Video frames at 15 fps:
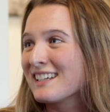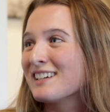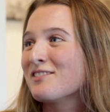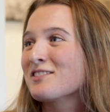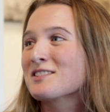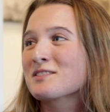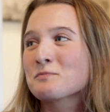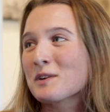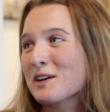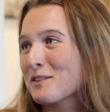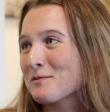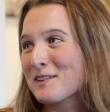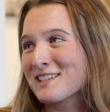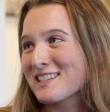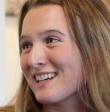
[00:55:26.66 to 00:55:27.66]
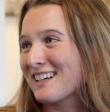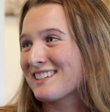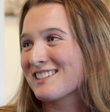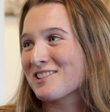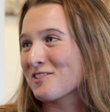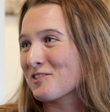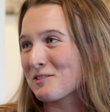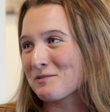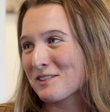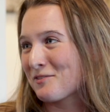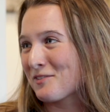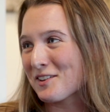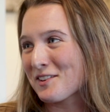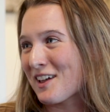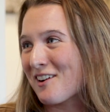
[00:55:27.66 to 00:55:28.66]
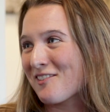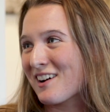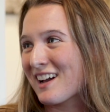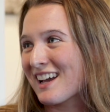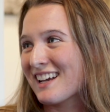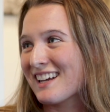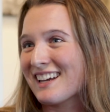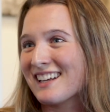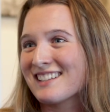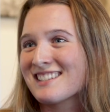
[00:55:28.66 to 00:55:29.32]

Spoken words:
which is weird because I don't normally feel that way. And